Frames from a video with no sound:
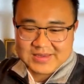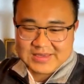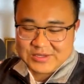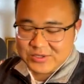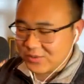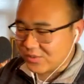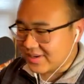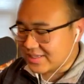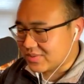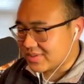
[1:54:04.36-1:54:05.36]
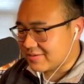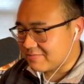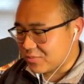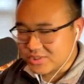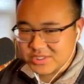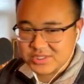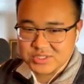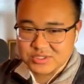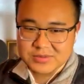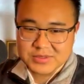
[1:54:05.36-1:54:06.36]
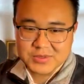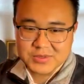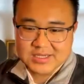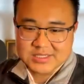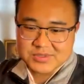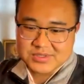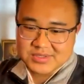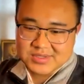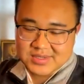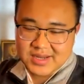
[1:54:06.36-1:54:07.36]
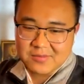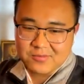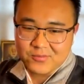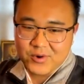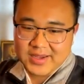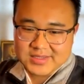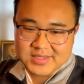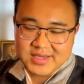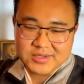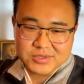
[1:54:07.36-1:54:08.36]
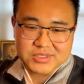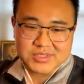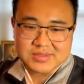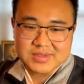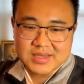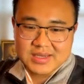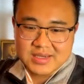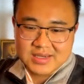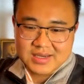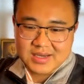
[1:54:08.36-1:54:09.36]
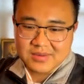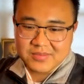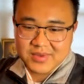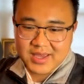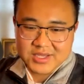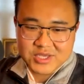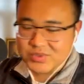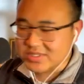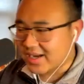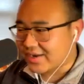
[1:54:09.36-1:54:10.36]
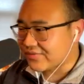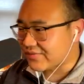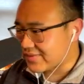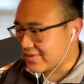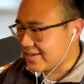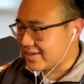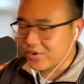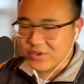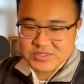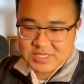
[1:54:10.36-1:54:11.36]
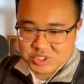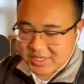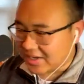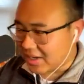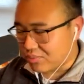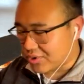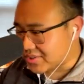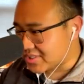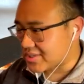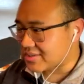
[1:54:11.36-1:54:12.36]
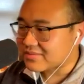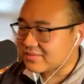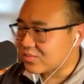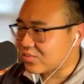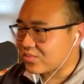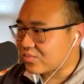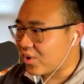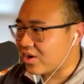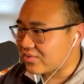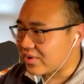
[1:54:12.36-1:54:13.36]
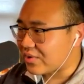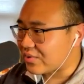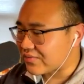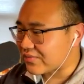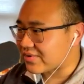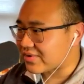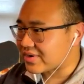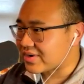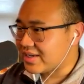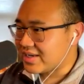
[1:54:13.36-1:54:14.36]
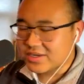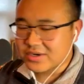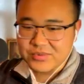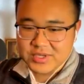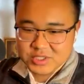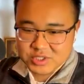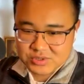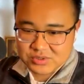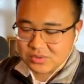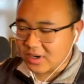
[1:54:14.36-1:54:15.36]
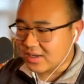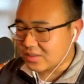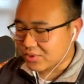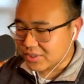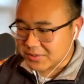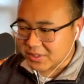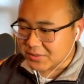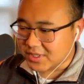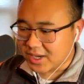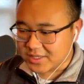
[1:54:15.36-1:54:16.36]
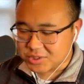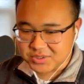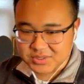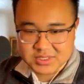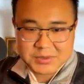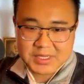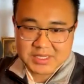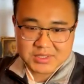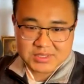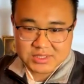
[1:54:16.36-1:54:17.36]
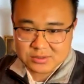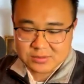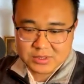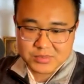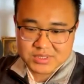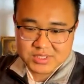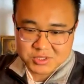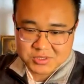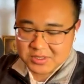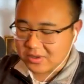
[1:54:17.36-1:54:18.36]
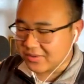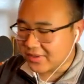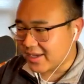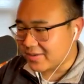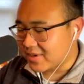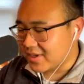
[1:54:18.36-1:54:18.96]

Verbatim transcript: you know it reminds me um, there's a conservative philosopher named ryan t anderson um, and he was kind of you know he was educated at princeton well known for you know the issue on Obergefell v. Hodges defending the conservative position and all that.